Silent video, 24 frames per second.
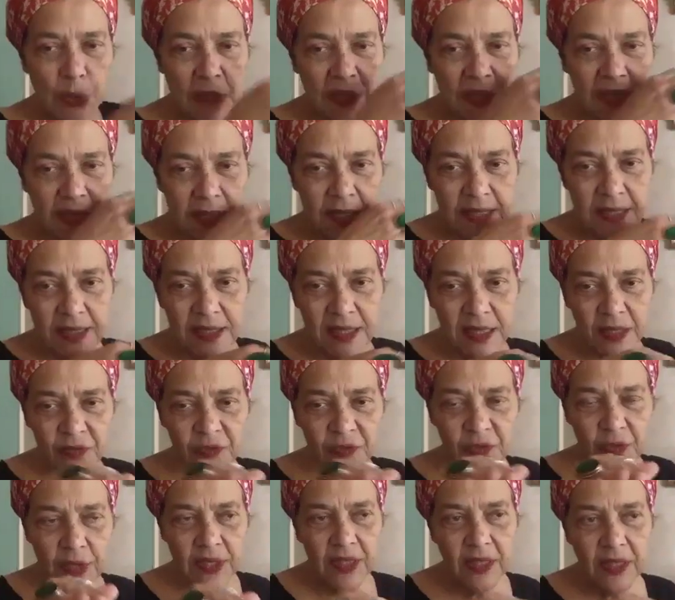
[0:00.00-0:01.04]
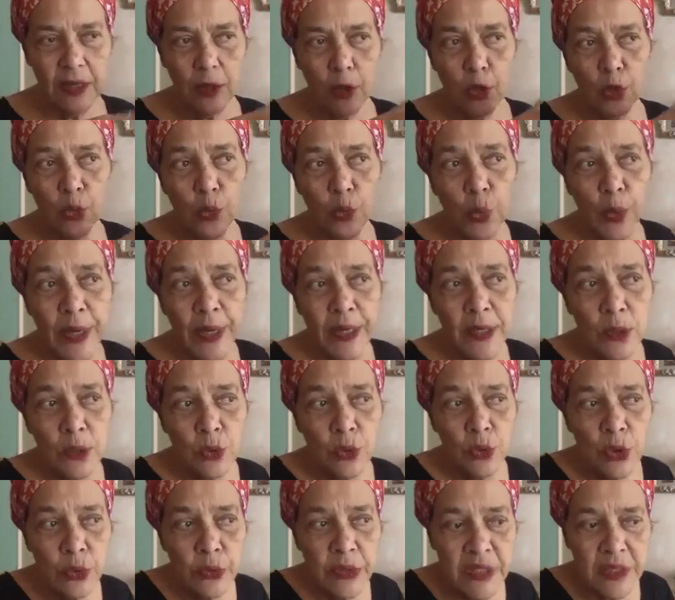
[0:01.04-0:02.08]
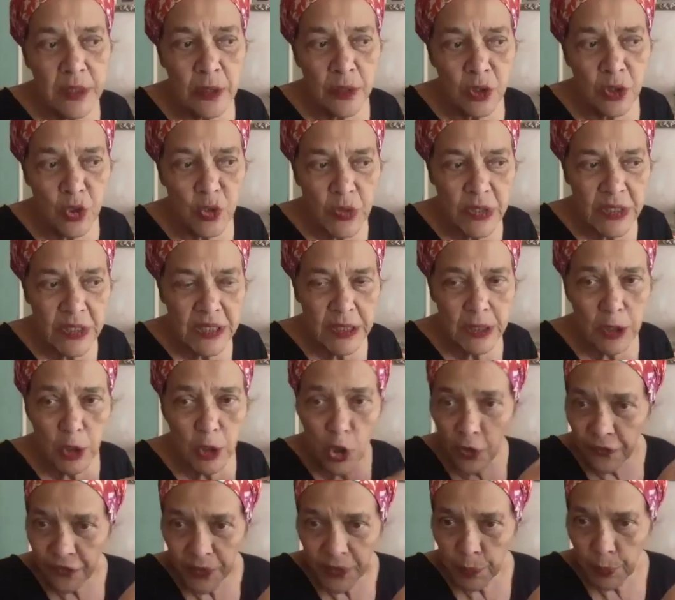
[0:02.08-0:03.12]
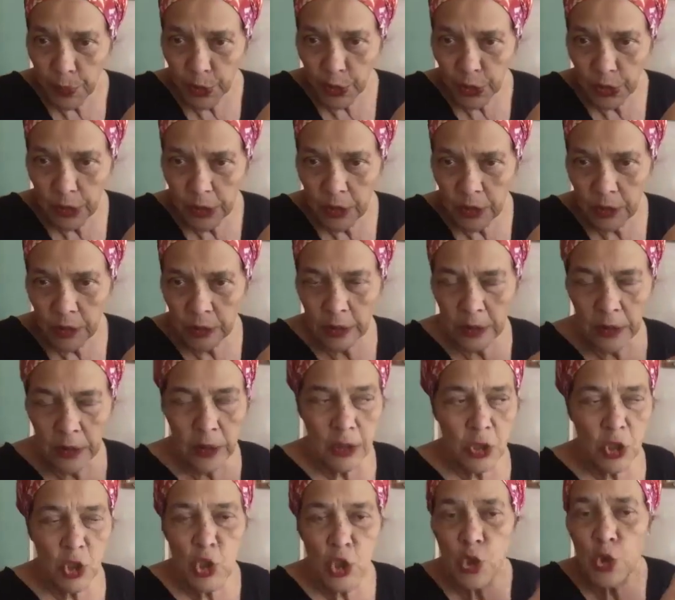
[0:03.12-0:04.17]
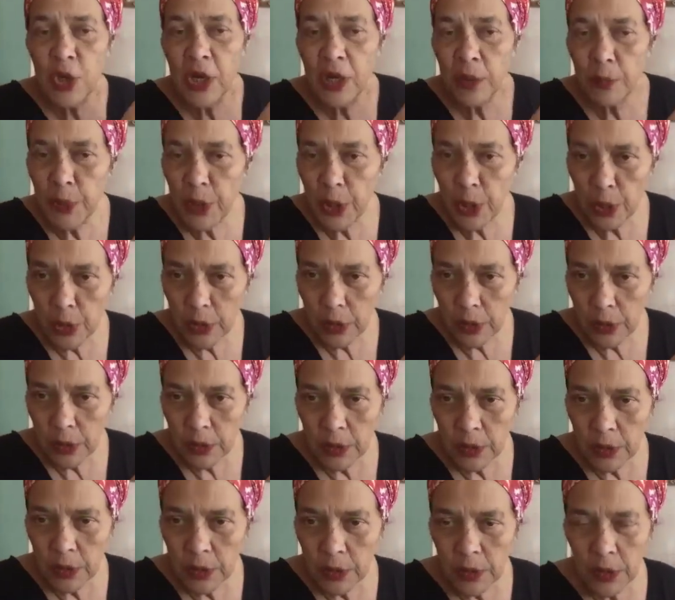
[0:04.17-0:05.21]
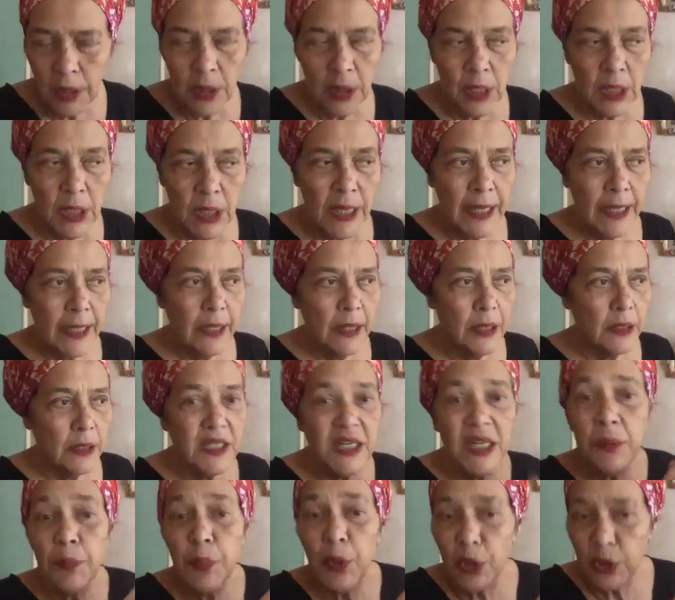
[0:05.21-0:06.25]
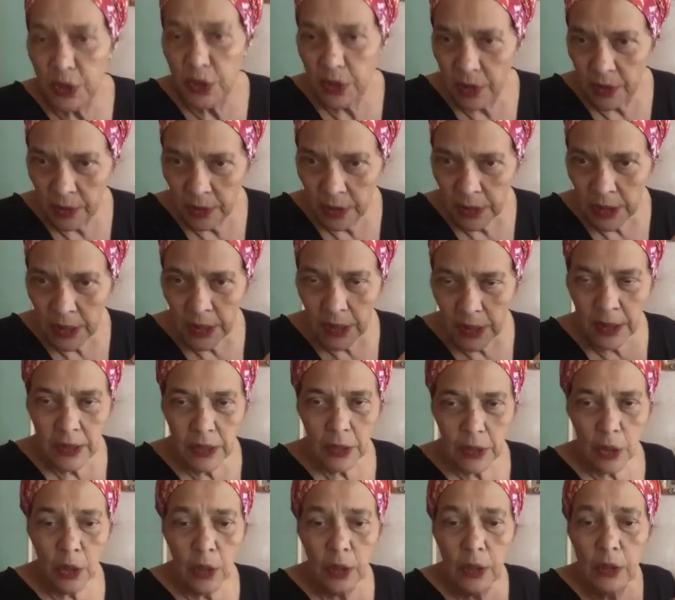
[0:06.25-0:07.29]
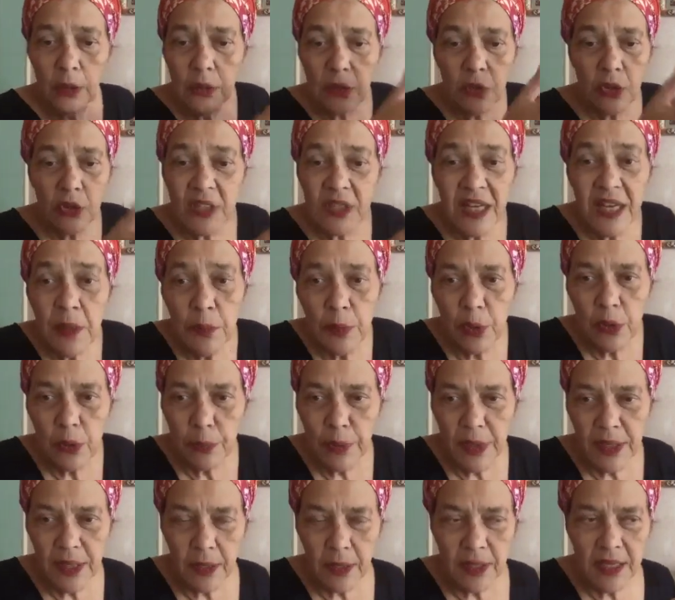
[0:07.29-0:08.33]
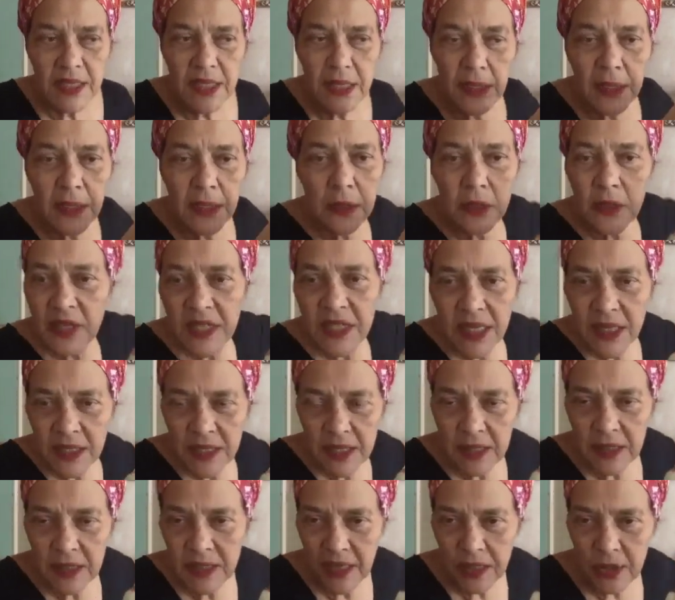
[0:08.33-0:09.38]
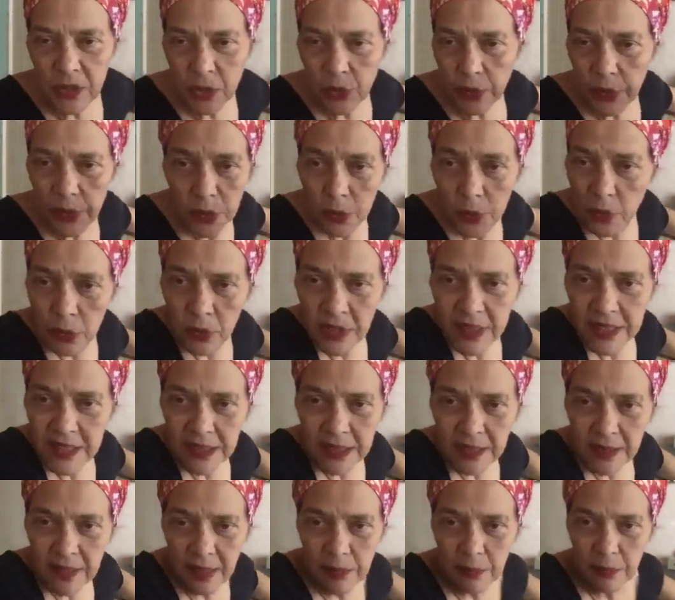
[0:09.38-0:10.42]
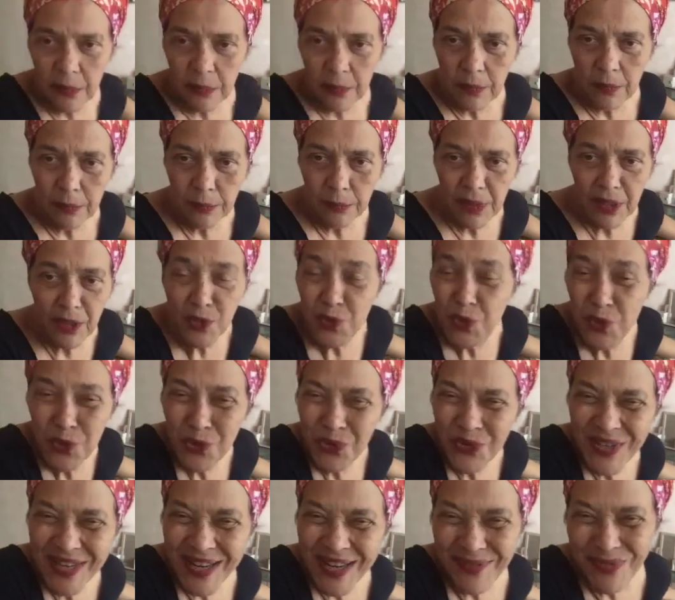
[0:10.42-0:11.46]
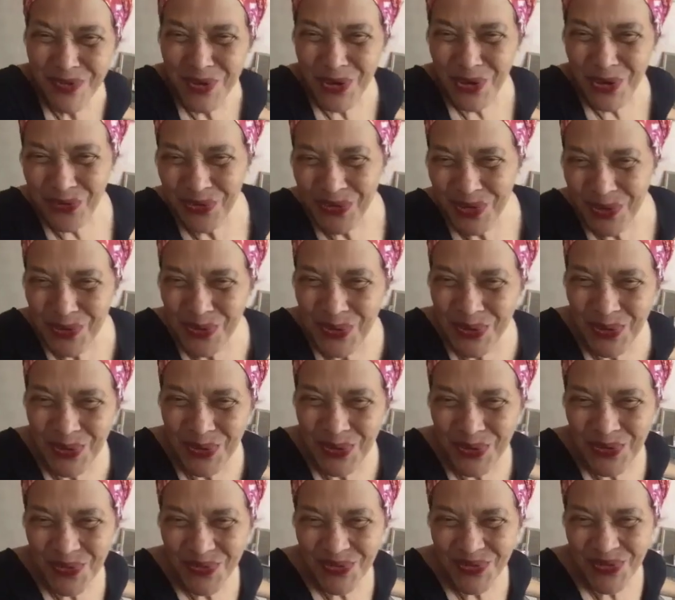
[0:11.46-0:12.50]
this different thing, or when do you start to see coffee pot, sugar bowl, teapot on the table? Because in the 16th century, you don't see them because you don't have coffee to serve,